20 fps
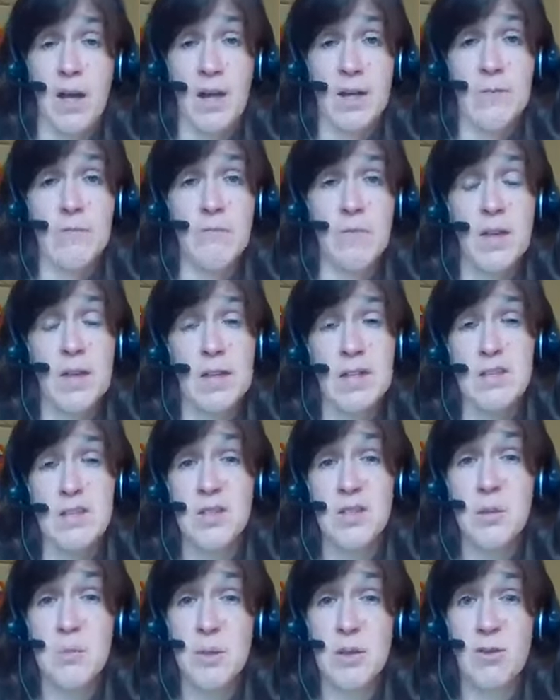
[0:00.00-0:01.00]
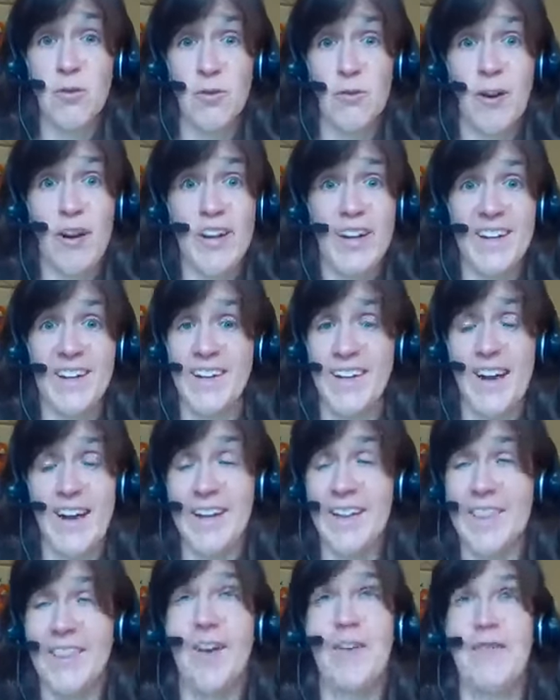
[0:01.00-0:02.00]
Okay? And it's going to be great.
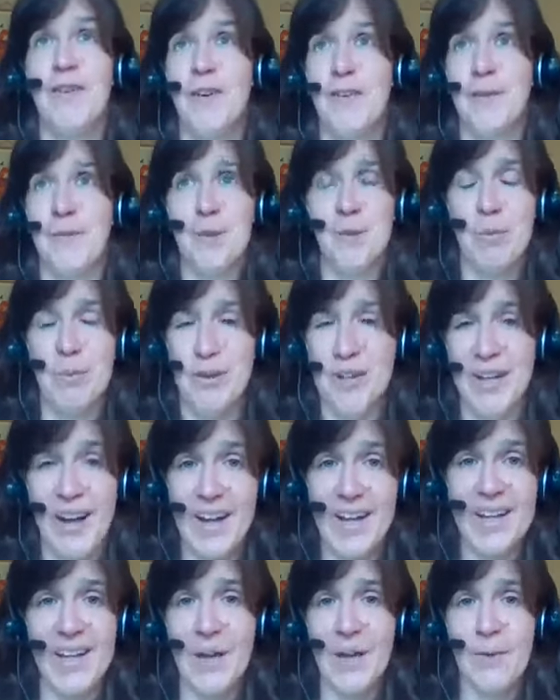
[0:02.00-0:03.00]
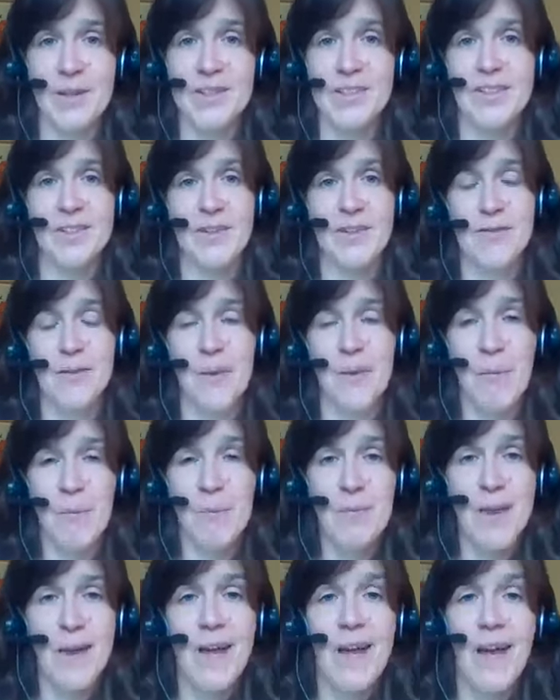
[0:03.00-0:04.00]
I love all the people in it. I can't wait to learn from
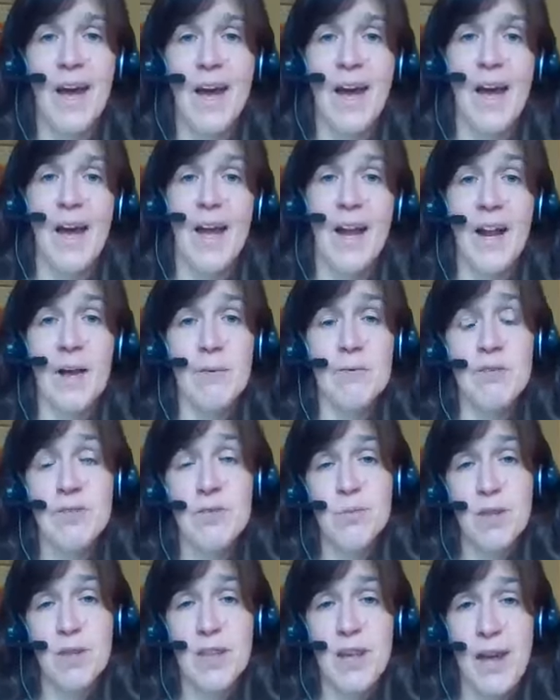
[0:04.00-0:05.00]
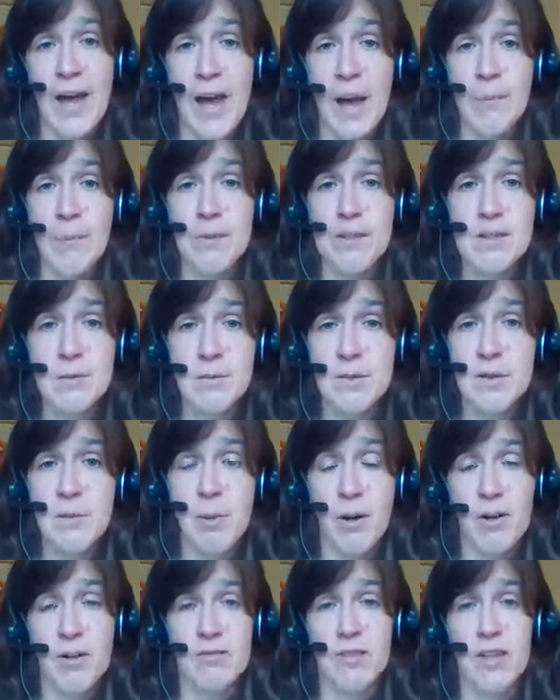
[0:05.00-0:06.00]
them. And I'm just really happy to be a
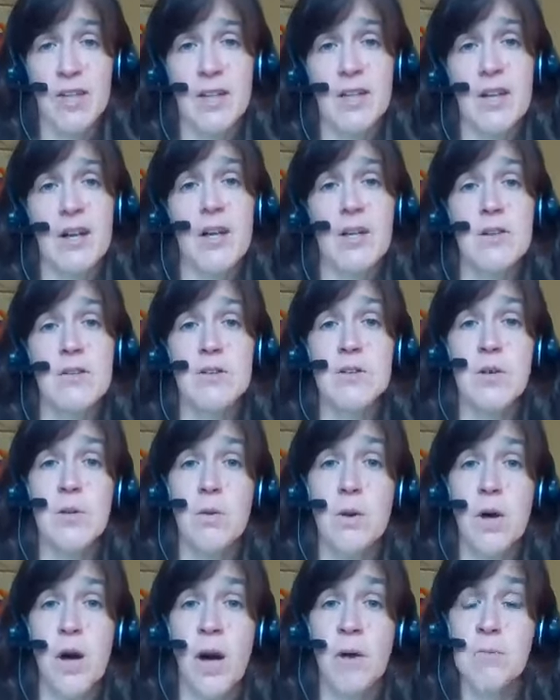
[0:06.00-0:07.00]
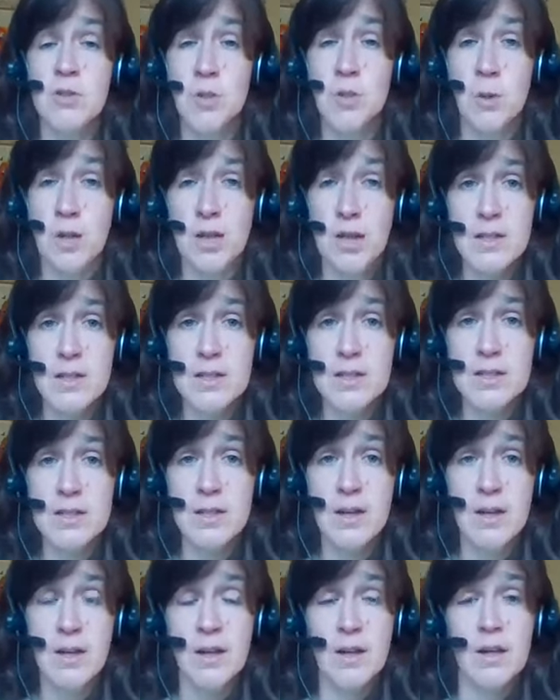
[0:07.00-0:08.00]
part of it. So come join
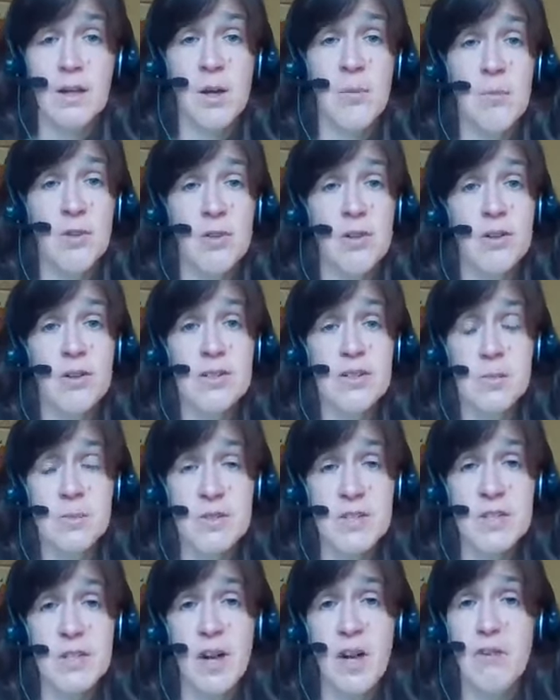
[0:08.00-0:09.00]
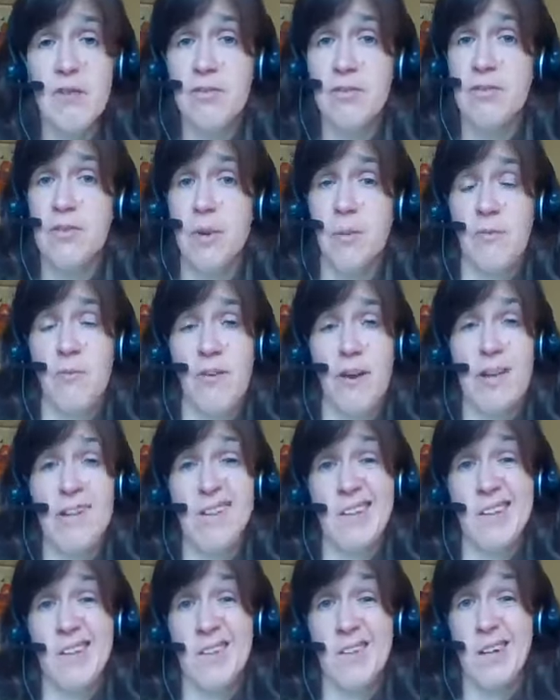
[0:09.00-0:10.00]
us. Come learn some stuff. Come
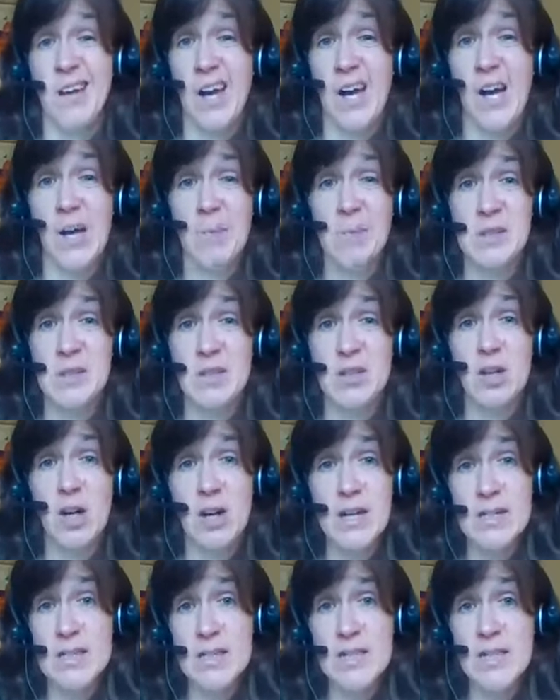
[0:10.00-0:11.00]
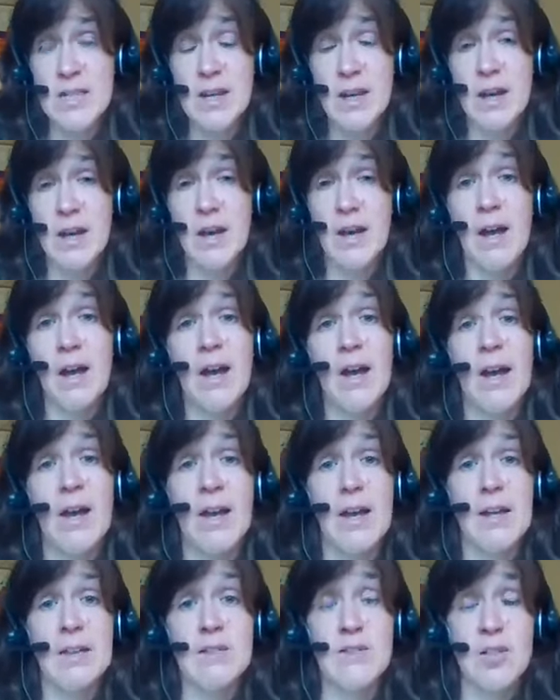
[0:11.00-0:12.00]
find a little calm in the crazy
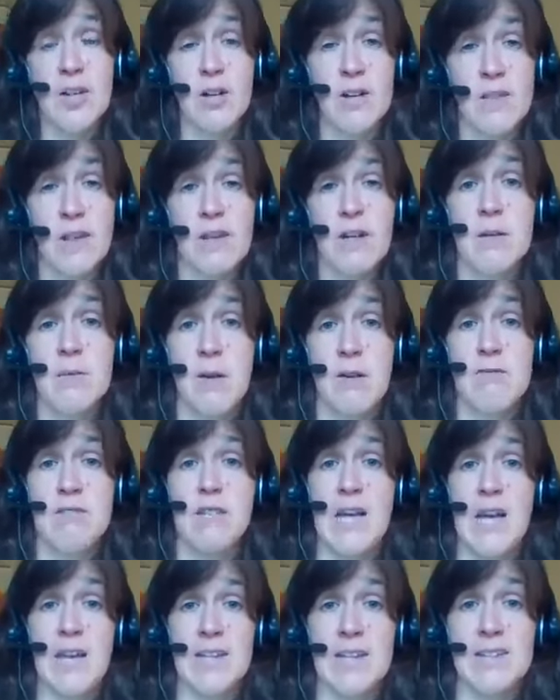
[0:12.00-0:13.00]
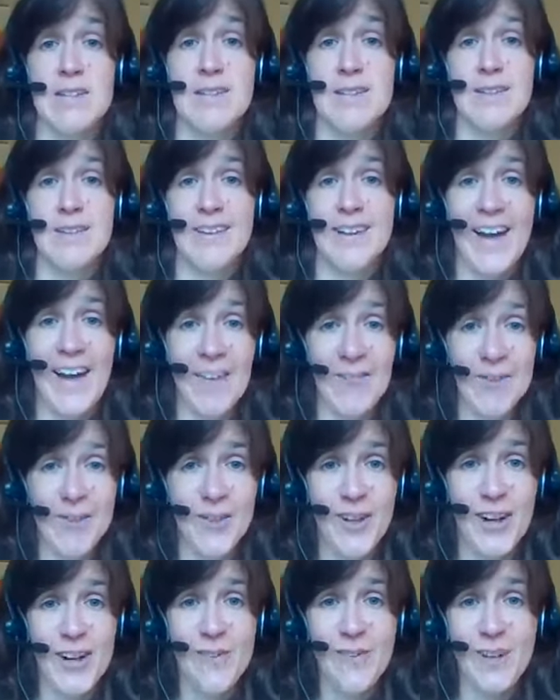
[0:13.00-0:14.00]
and start thinking about science. Have
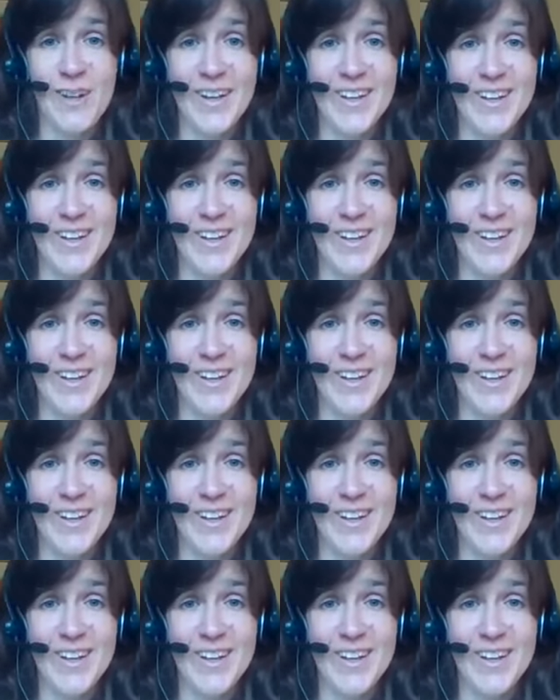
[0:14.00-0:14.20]
a great